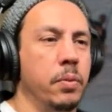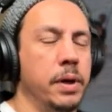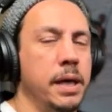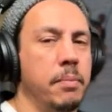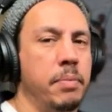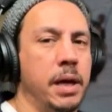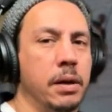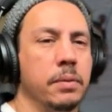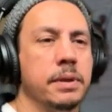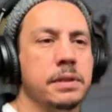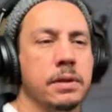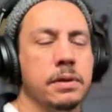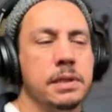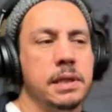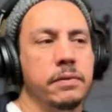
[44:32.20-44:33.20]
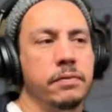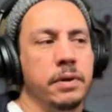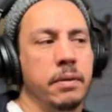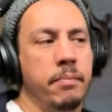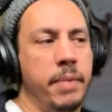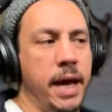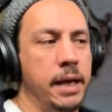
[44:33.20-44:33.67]
we'll get better results
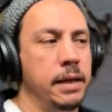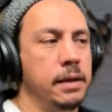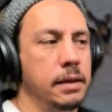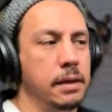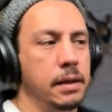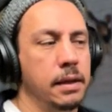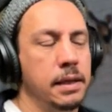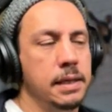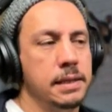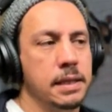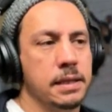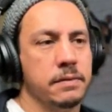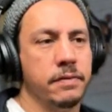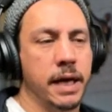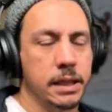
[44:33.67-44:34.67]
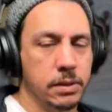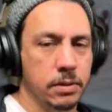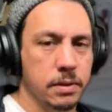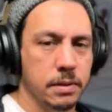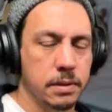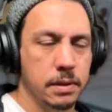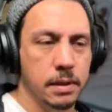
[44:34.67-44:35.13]
if we embed these as
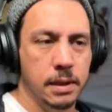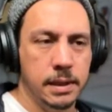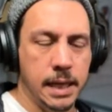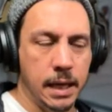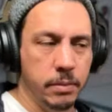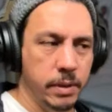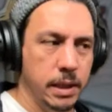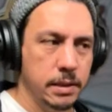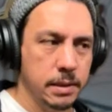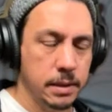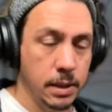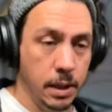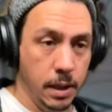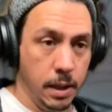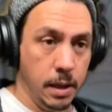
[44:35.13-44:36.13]
vectors in the database.